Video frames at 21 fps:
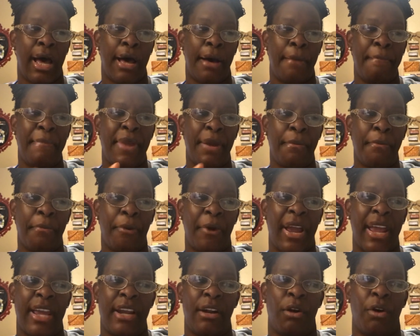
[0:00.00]
Um,
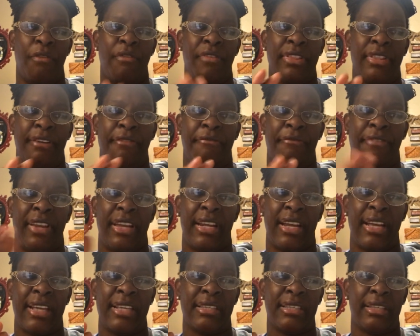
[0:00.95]
membrane over the
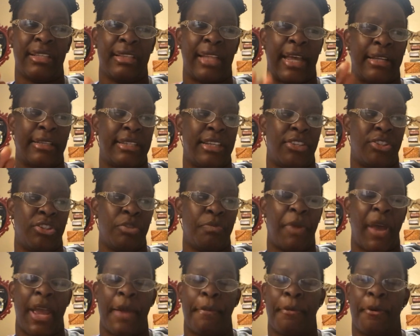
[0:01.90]
fetus, like
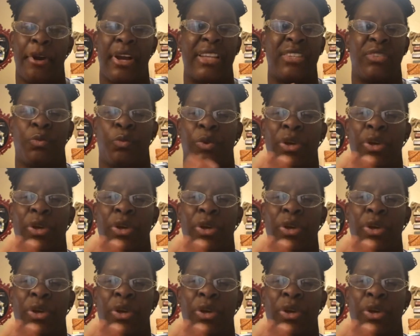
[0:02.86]
tissue paper.